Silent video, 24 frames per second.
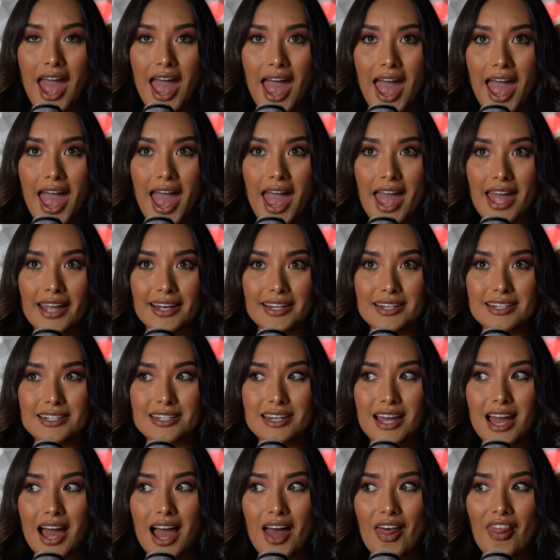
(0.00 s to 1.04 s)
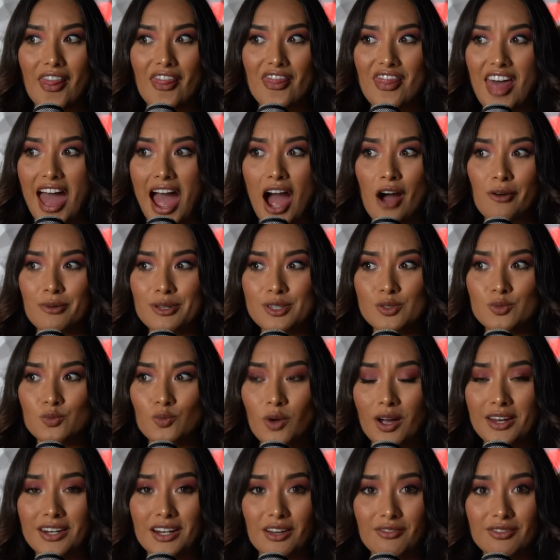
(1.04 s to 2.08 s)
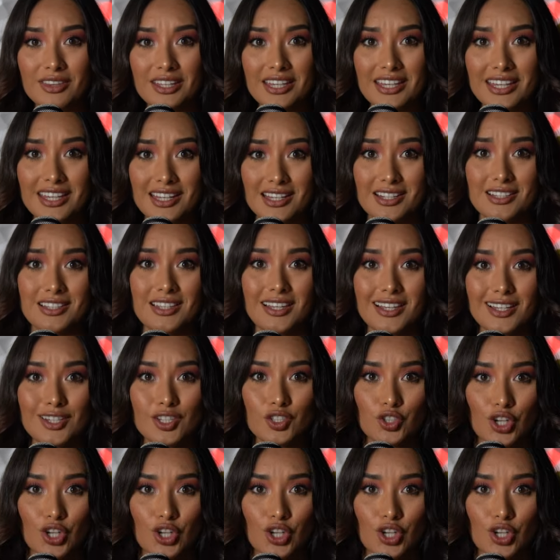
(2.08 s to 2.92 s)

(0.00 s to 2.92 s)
And that was one of the easiest